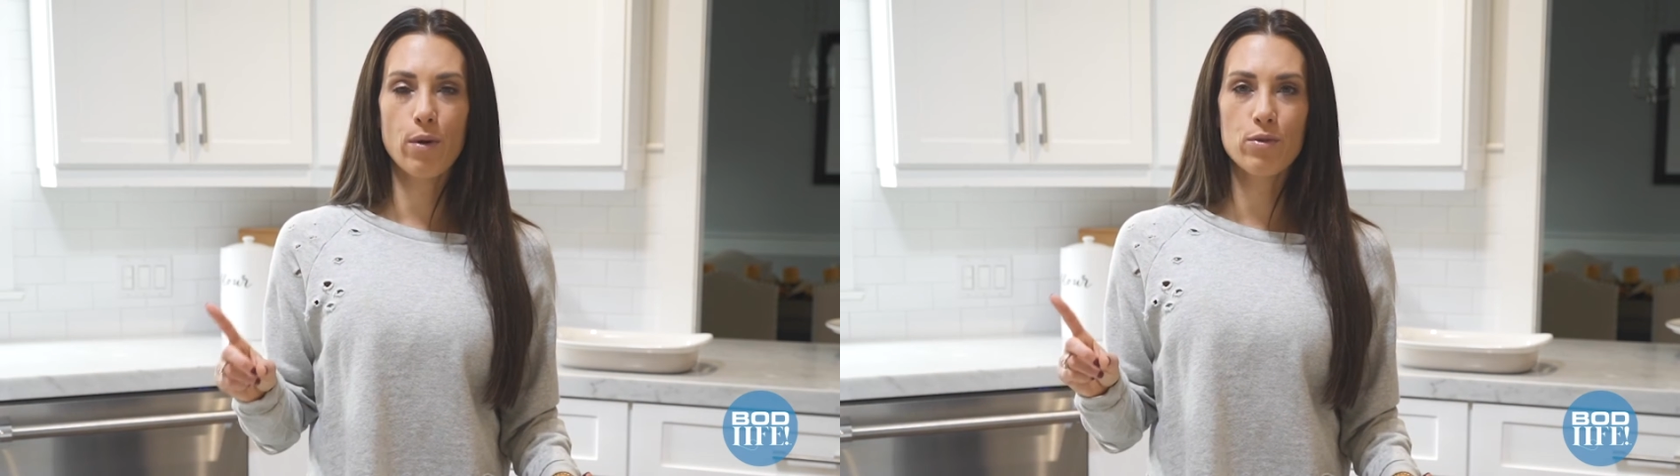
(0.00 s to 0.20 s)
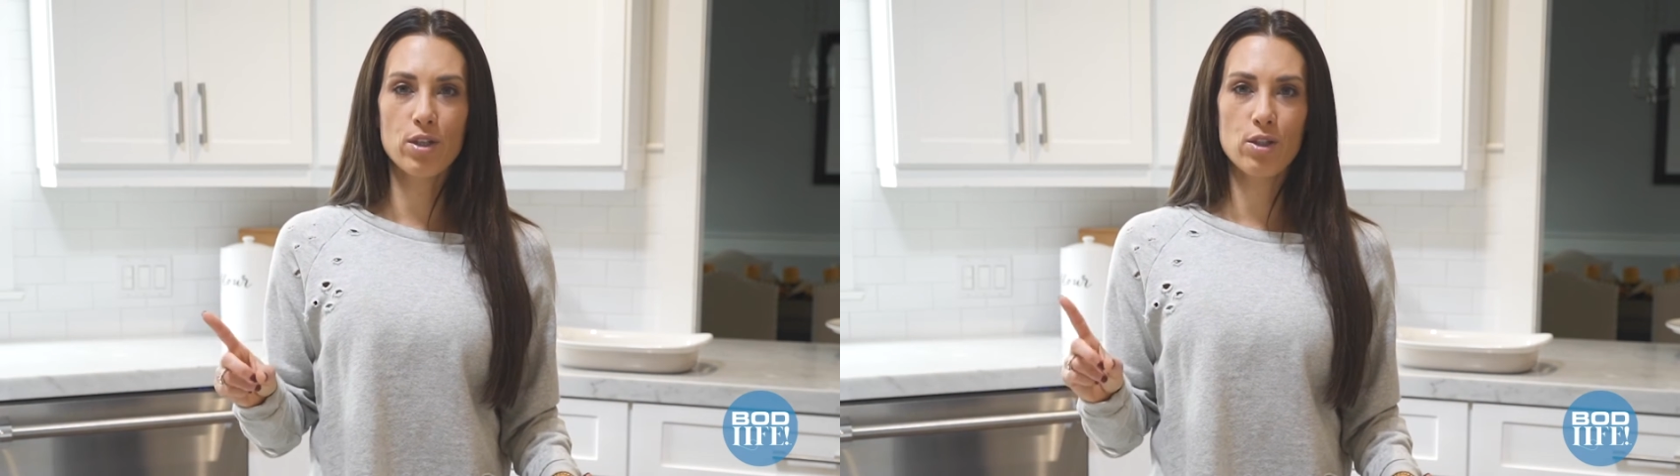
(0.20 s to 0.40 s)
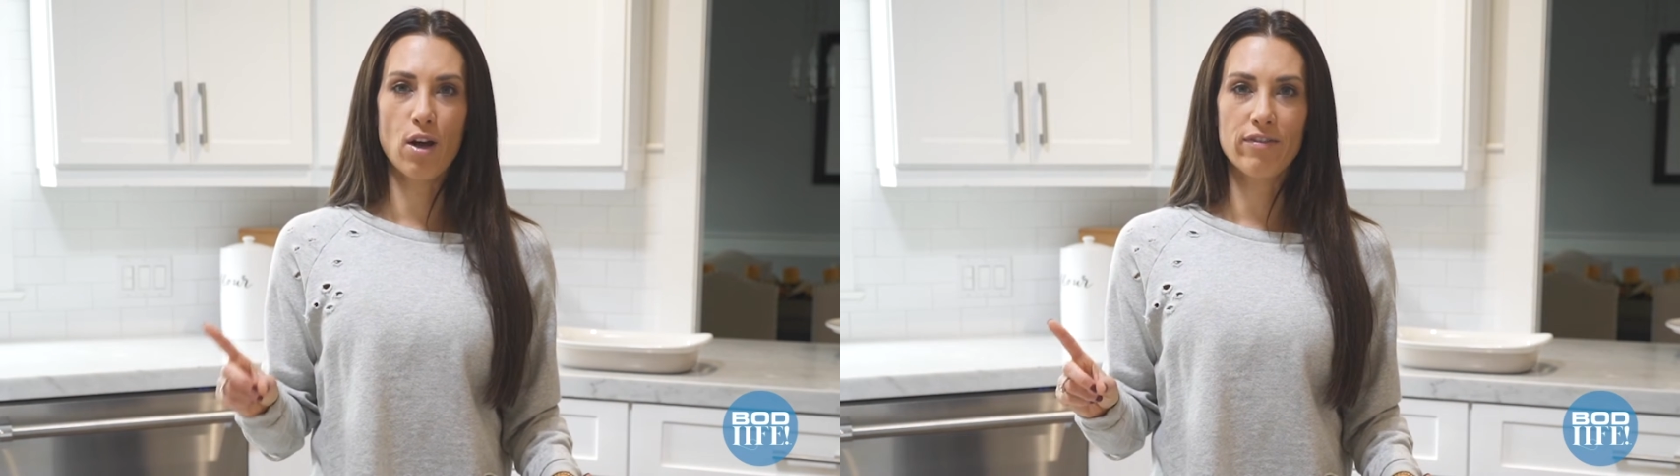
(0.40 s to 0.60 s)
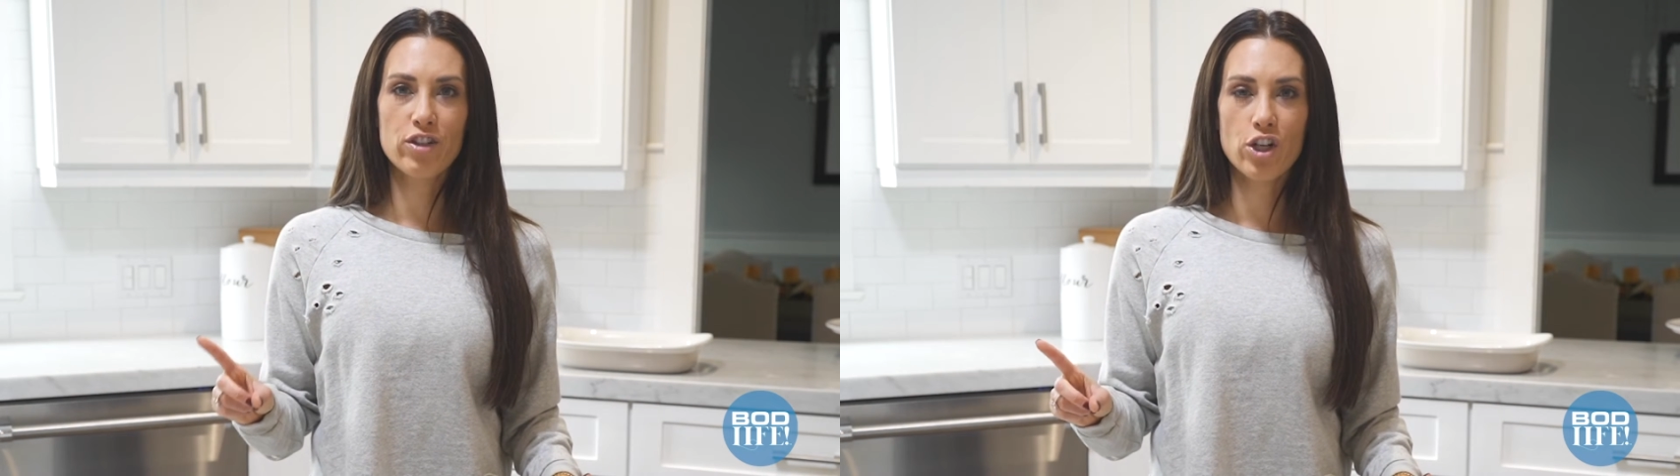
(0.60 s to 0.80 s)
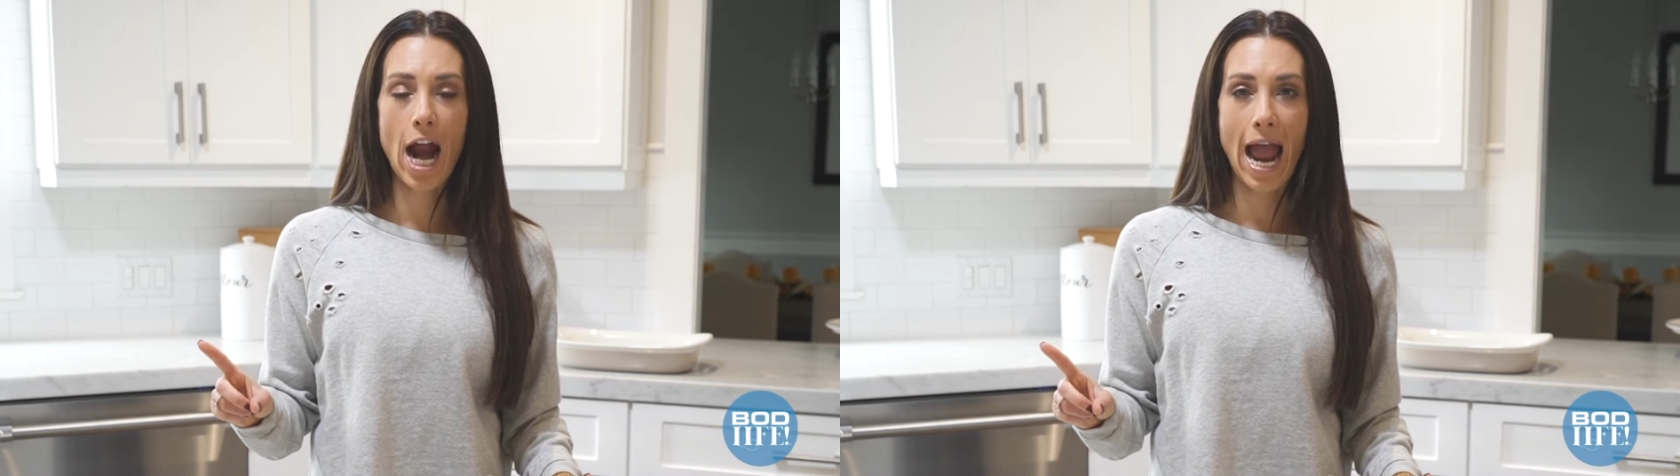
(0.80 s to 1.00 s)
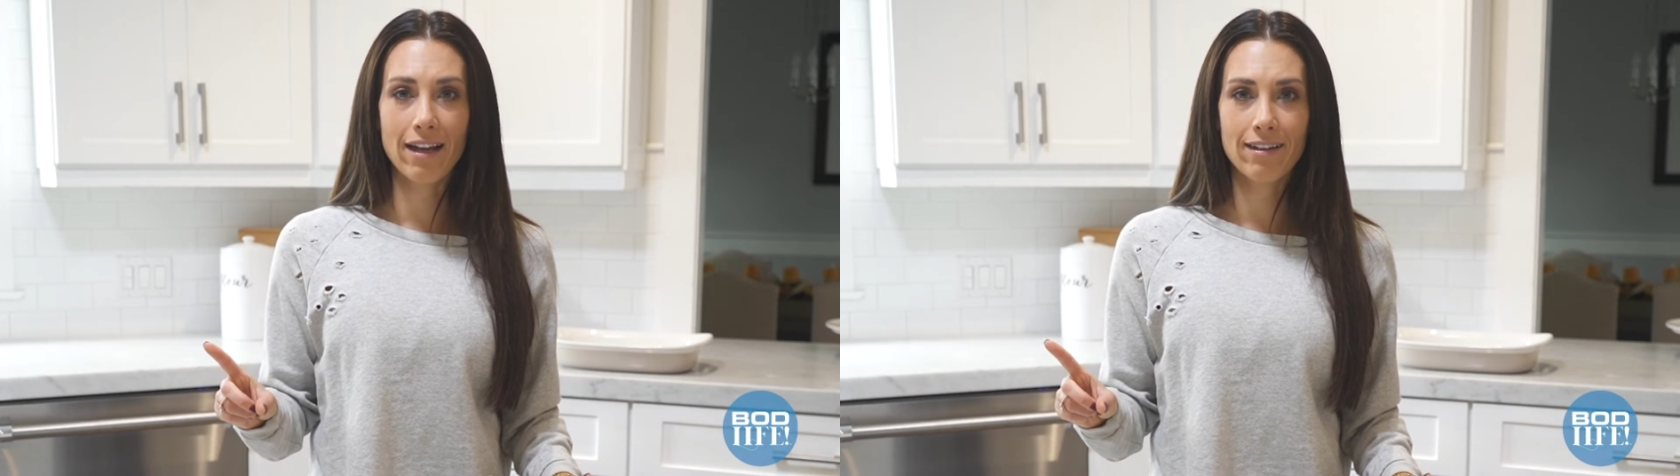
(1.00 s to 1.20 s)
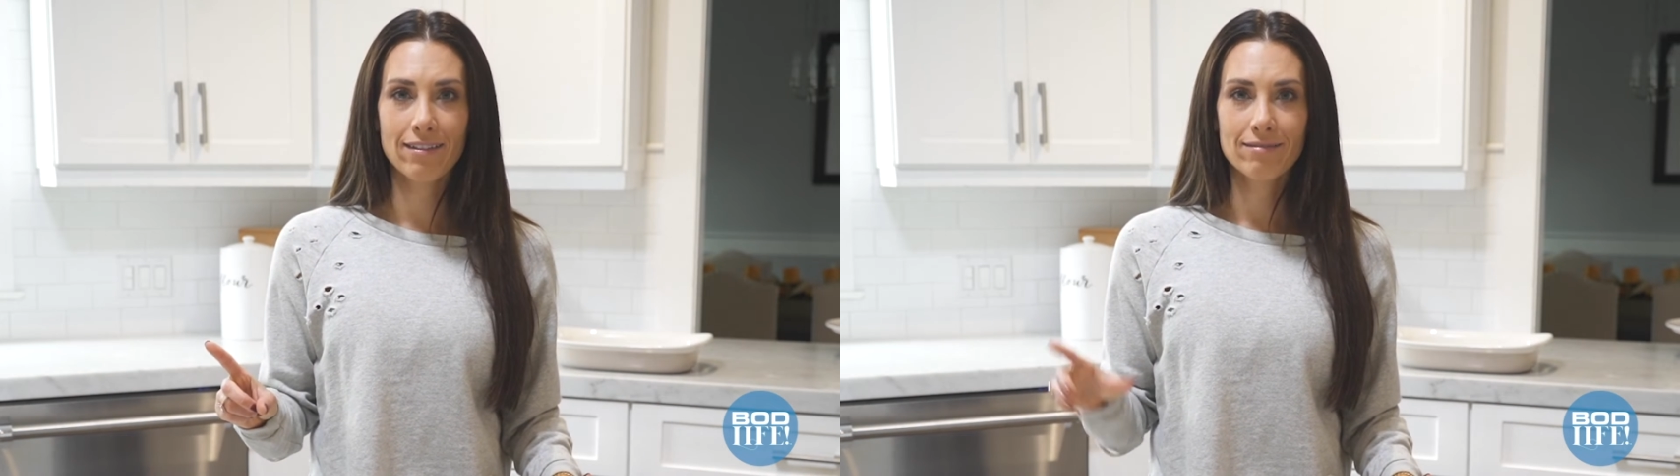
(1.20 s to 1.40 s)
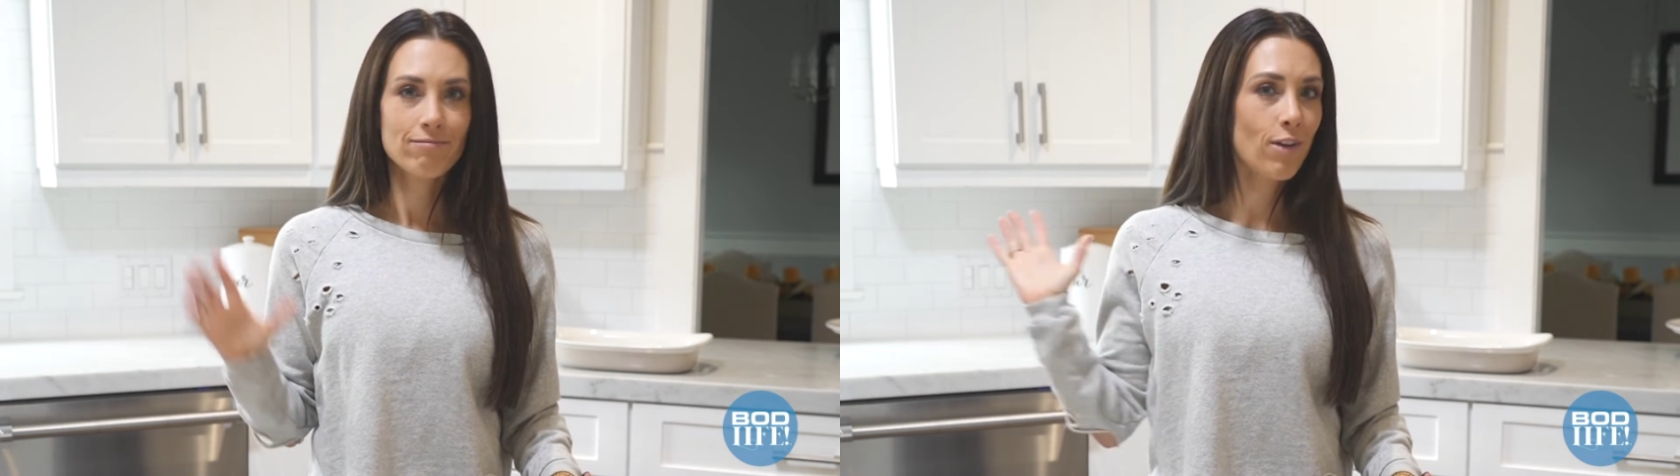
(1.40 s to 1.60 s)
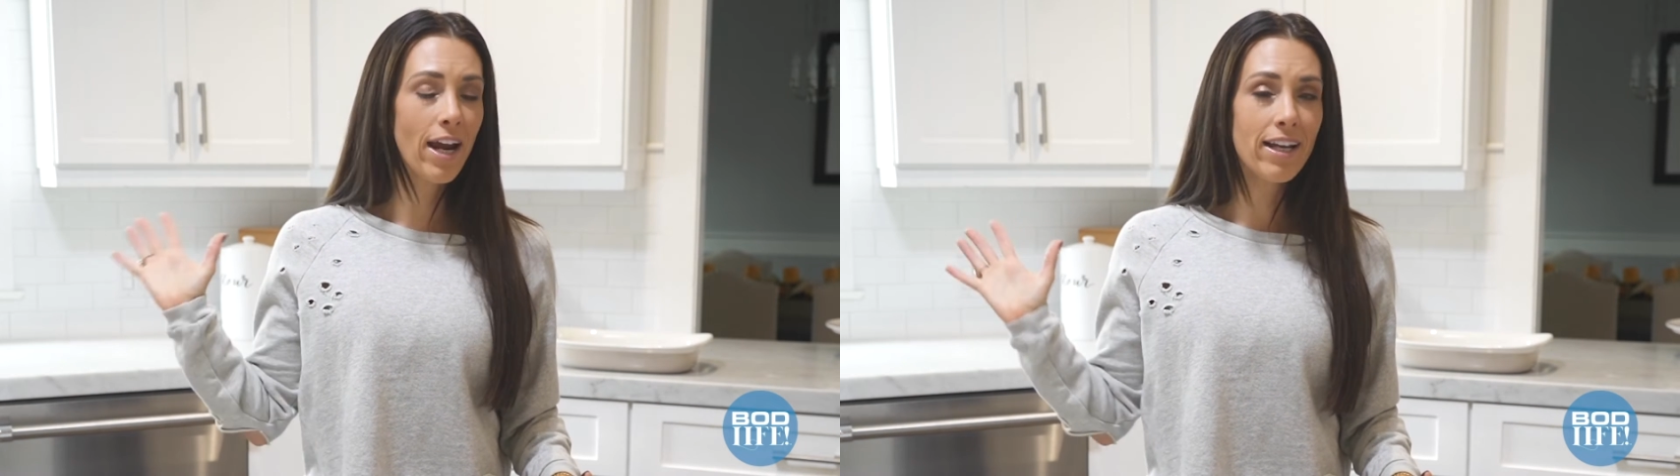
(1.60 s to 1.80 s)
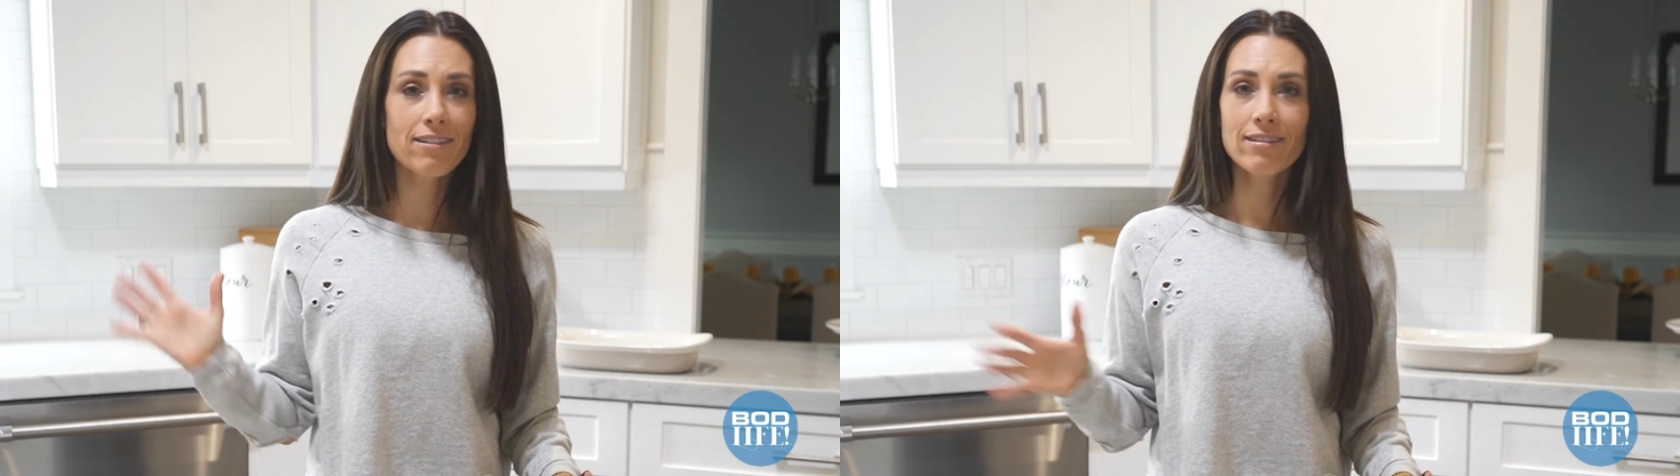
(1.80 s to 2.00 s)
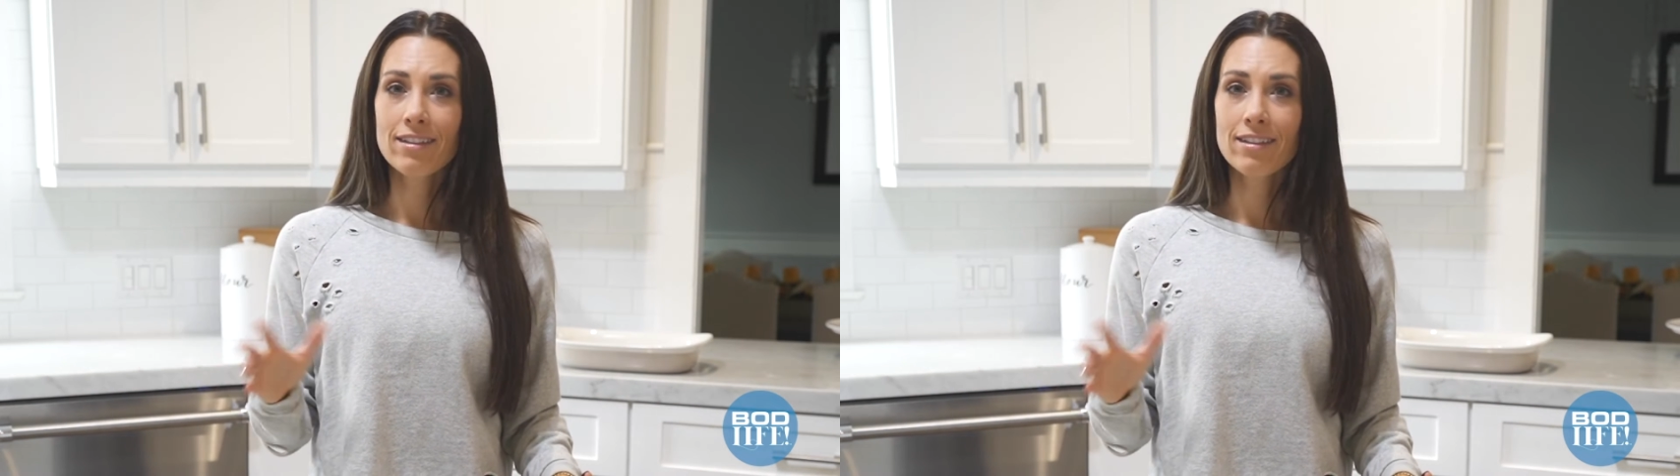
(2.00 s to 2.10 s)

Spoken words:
throws us off track, right?